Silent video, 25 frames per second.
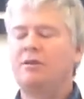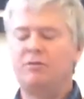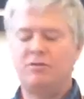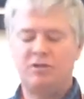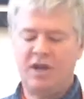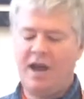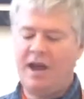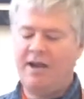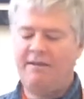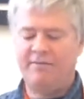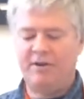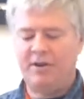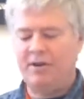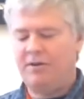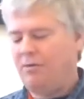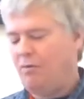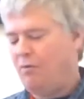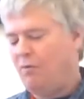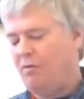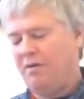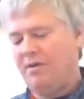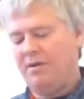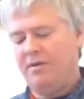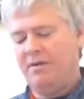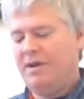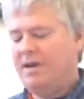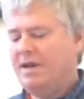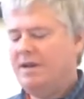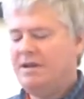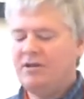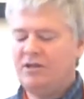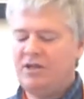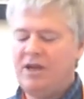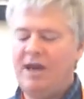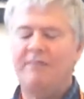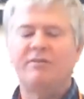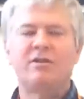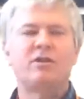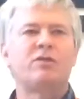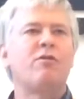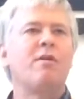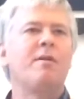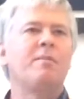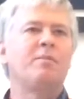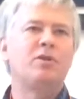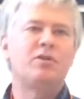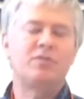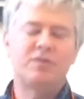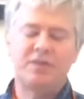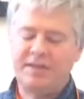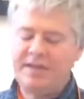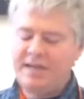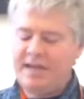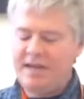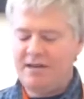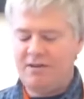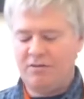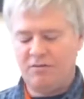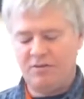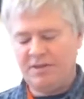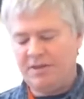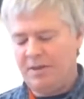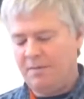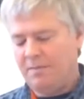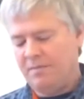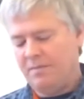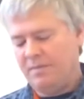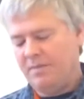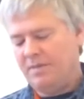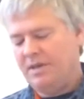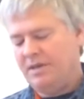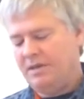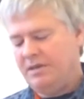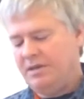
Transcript: Java or JavaScript or C or some